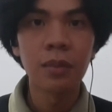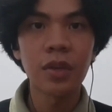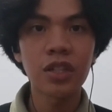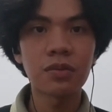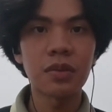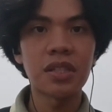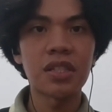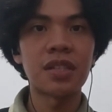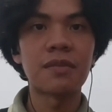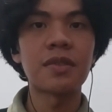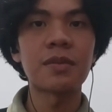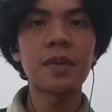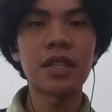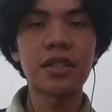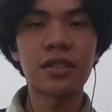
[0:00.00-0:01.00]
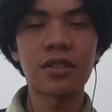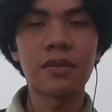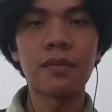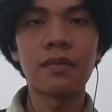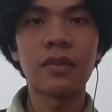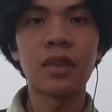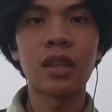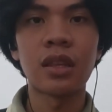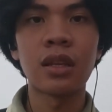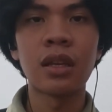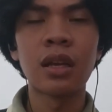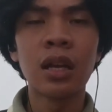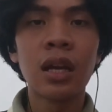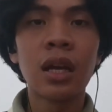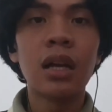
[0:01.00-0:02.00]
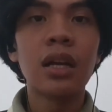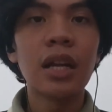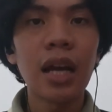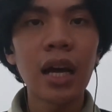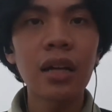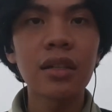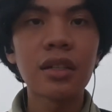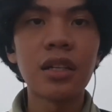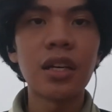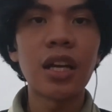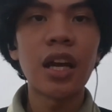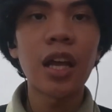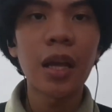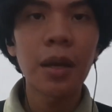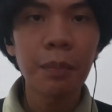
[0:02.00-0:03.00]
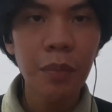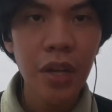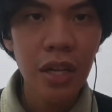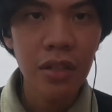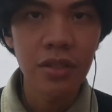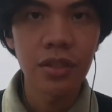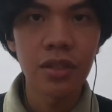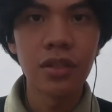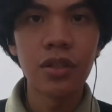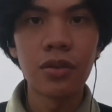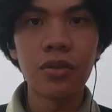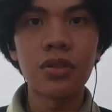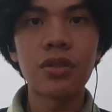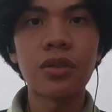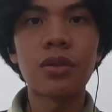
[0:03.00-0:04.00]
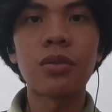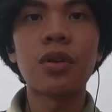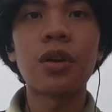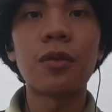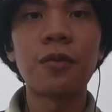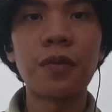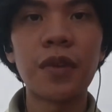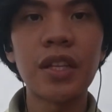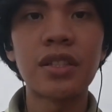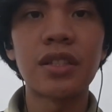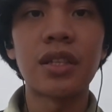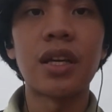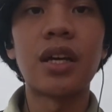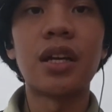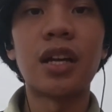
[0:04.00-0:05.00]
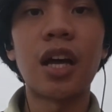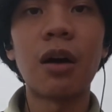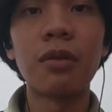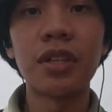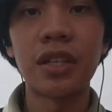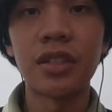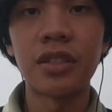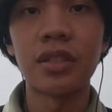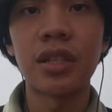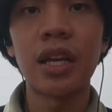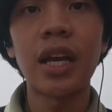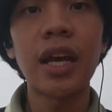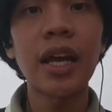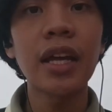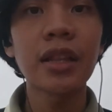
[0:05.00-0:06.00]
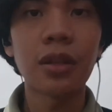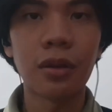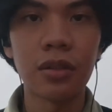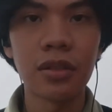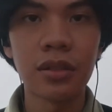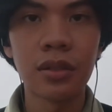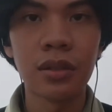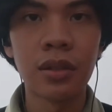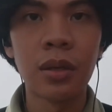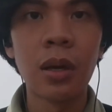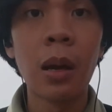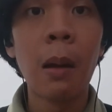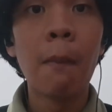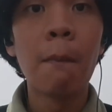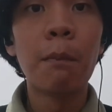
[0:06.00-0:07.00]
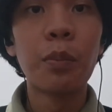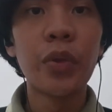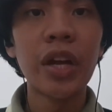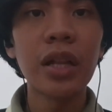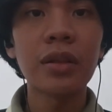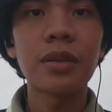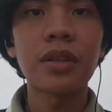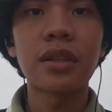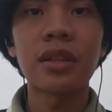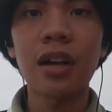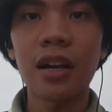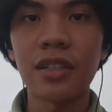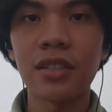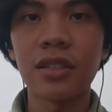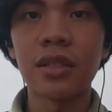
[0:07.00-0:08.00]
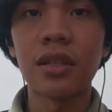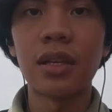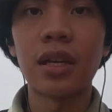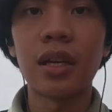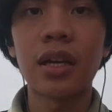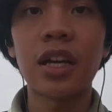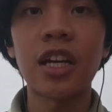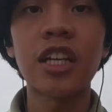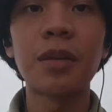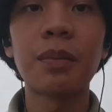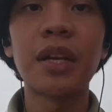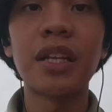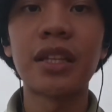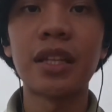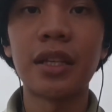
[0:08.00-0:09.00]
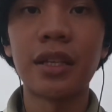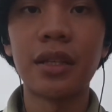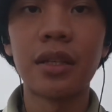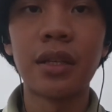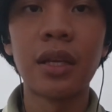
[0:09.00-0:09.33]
persuasive speech? They are the appeals used to convince an audience. Ethos build trust, credibility.